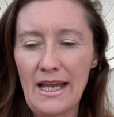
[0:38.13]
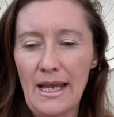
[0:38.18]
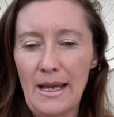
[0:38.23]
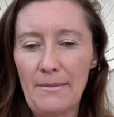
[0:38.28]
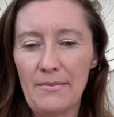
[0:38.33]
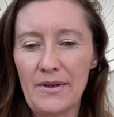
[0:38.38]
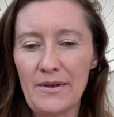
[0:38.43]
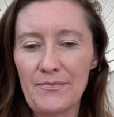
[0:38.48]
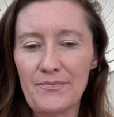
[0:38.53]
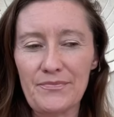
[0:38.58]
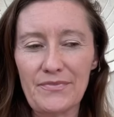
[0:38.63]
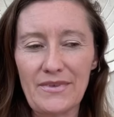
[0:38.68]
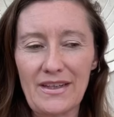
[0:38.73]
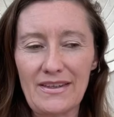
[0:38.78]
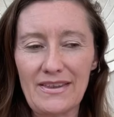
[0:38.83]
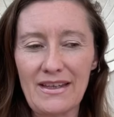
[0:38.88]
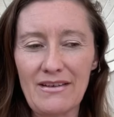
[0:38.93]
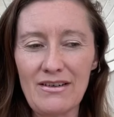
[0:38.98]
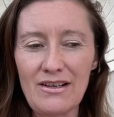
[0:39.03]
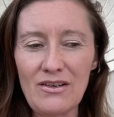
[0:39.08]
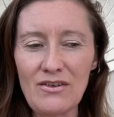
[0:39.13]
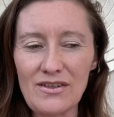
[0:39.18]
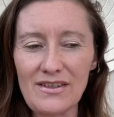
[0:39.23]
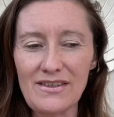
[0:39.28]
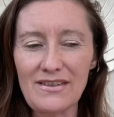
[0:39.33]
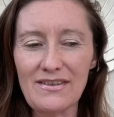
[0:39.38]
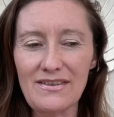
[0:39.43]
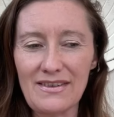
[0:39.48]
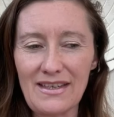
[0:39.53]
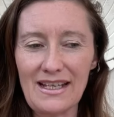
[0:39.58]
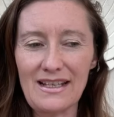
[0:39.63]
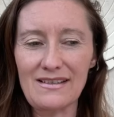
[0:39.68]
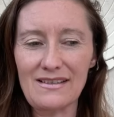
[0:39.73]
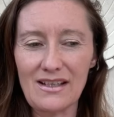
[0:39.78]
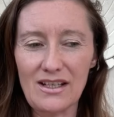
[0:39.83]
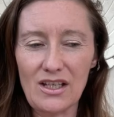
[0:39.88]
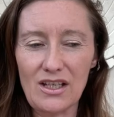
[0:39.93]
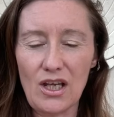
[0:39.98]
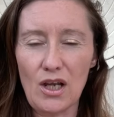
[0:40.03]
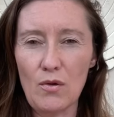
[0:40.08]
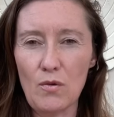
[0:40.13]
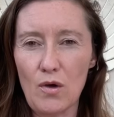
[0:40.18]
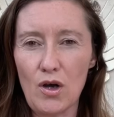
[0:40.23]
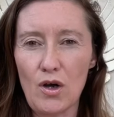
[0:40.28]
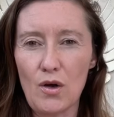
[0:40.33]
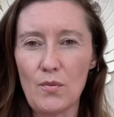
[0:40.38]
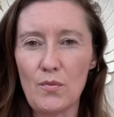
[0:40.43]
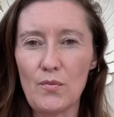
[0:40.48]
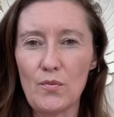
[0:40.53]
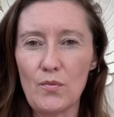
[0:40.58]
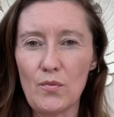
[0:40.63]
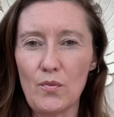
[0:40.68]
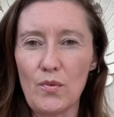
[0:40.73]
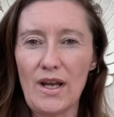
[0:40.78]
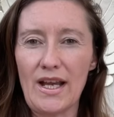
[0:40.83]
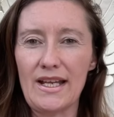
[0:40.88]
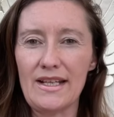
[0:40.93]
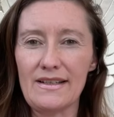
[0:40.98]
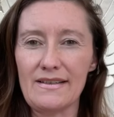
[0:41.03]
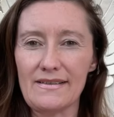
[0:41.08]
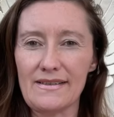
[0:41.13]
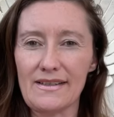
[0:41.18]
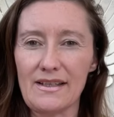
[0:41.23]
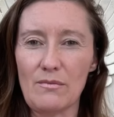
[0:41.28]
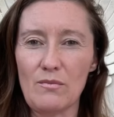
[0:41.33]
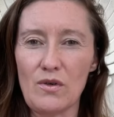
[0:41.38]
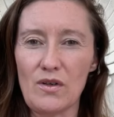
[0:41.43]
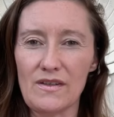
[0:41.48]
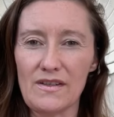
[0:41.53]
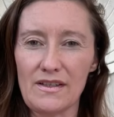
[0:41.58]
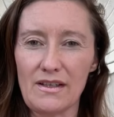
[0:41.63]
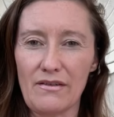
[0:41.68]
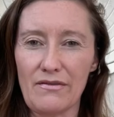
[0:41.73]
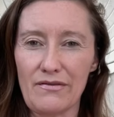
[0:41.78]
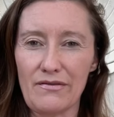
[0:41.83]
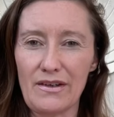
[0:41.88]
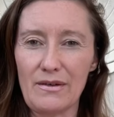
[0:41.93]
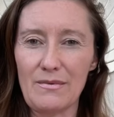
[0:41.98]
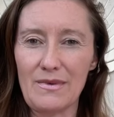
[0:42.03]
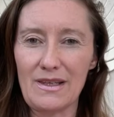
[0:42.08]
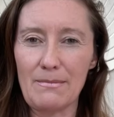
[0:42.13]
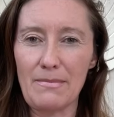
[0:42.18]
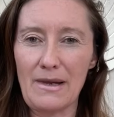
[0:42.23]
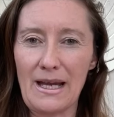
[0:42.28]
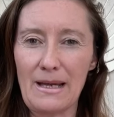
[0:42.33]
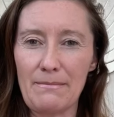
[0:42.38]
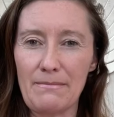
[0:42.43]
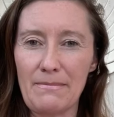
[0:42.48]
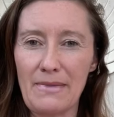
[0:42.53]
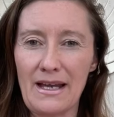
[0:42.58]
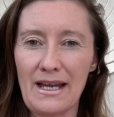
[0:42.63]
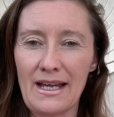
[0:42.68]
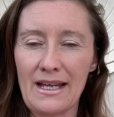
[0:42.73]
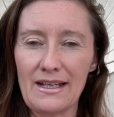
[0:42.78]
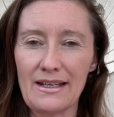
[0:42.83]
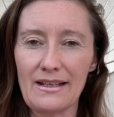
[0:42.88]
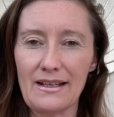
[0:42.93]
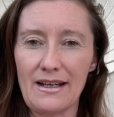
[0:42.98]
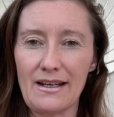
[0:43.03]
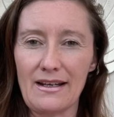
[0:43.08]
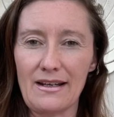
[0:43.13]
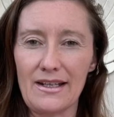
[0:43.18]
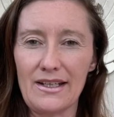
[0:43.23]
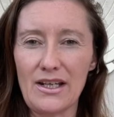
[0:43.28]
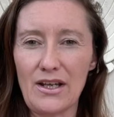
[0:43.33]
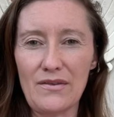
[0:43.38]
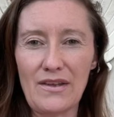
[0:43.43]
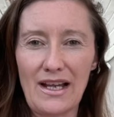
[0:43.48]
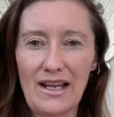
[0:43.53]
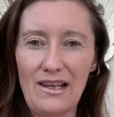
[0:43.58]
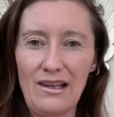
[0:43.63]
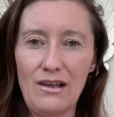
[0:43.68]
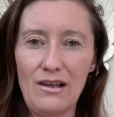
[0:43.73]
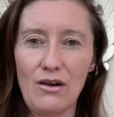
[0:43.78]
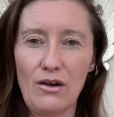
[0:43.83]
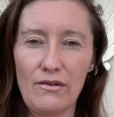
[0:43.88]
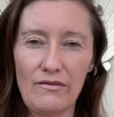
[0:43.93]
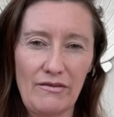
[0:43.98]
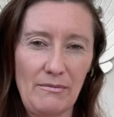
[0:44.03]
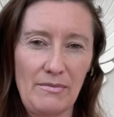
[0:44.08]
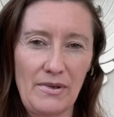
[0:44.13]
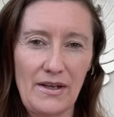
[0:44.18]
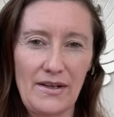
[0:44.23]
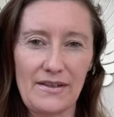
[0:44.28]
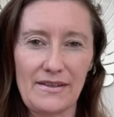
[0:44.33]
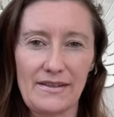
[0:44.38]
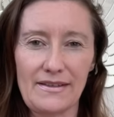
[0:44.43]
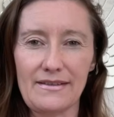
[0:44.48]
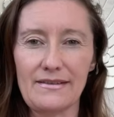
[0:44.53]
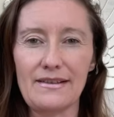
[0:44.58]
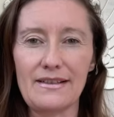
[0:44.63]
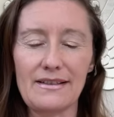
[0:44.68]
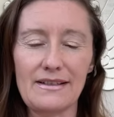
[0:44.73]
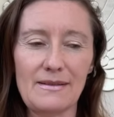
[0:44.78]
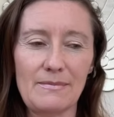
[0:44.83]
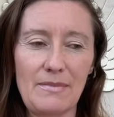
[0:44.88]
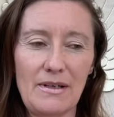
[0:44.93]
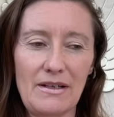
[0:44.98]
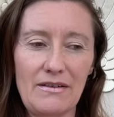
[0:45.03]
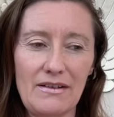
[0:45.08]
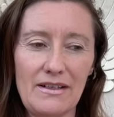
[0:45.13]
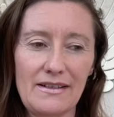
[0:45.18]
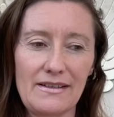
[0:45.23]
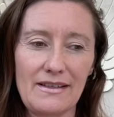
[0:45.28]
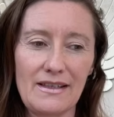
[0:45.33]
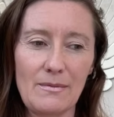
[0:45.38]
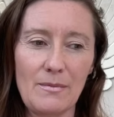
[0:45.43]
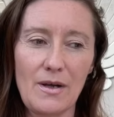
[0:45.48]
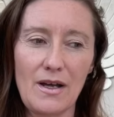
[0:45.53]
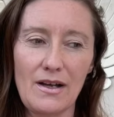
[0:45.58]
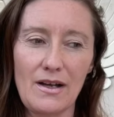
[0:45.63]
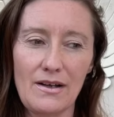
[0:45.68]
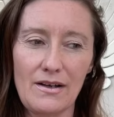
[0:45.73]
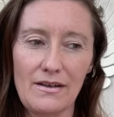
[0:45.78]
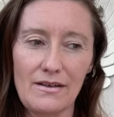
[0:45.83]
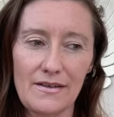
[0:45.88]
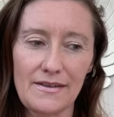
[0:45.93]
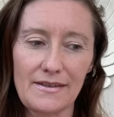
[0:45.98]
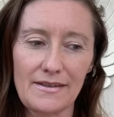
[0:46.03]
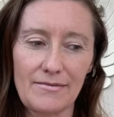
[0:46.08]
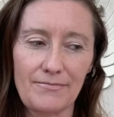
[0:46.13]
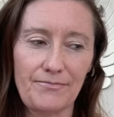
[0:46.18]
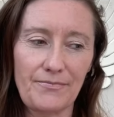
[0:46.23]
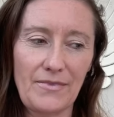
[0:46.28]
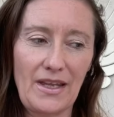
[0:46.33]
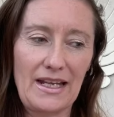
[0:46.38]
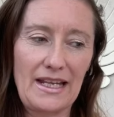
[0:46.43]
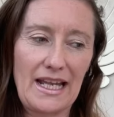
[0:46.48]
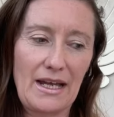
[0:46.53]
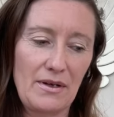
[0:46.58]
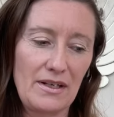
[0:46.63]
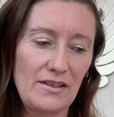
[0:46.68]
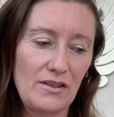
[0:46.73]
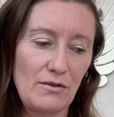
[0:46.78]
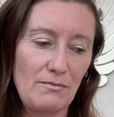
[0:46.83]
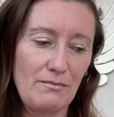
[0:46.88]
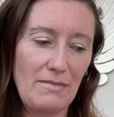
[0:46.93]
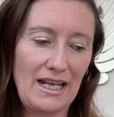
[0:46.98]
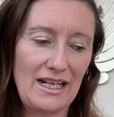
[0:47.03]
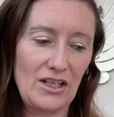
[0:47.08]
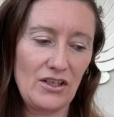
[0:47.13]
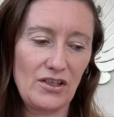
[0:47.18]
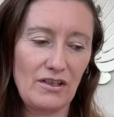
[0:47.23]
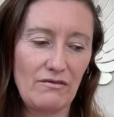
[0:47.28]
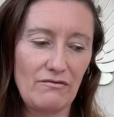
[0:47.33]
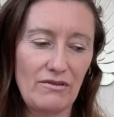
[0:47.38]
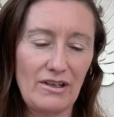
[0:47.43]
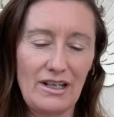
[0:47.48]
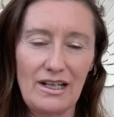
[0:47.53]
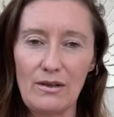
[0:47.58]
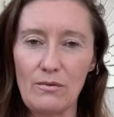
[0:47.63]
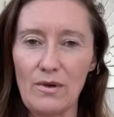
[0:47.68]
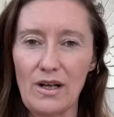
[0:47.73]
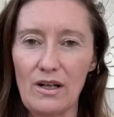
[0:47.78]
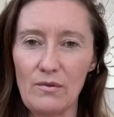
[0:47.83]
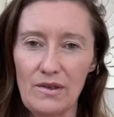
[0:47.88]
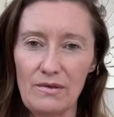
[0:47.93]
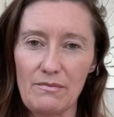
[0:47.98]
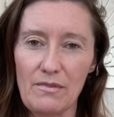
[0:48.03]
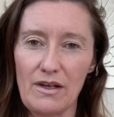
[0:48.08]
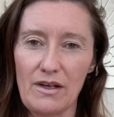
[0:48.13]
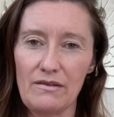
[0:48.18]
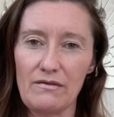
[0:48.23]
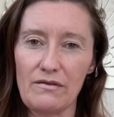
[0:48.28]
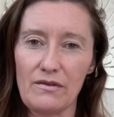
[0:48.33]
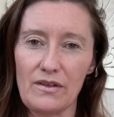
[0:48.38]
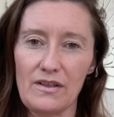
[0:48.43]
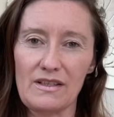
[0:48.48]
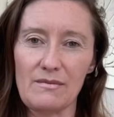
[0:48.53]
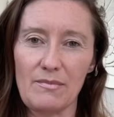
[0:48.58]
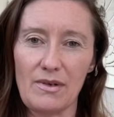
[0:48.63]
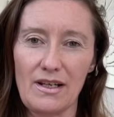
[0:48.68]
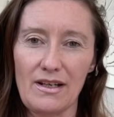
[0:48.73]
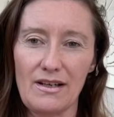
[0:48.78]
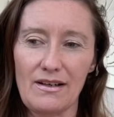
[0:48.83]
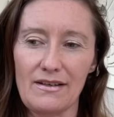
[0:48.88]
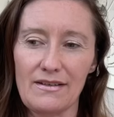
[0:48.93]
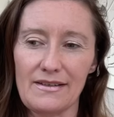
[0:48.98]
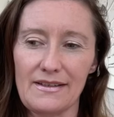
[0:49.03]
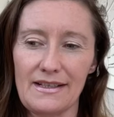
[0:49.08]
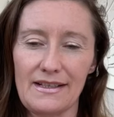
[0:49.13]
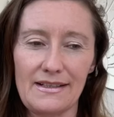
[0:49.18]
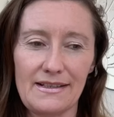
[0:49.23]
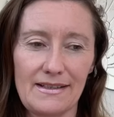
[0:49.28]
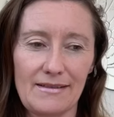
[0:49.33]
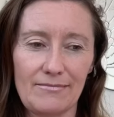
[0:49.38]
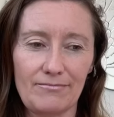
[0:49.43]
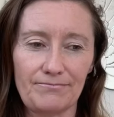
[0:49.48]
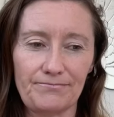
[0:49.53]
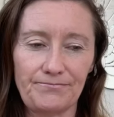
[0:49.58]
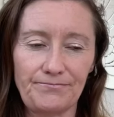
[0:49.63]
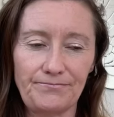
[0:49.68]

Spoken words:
But there are lots of things that go on when someone's suffering with a bad back, and I know that a lot from personal experience in the past, and now I do manage it really well with mindfulness Pilates.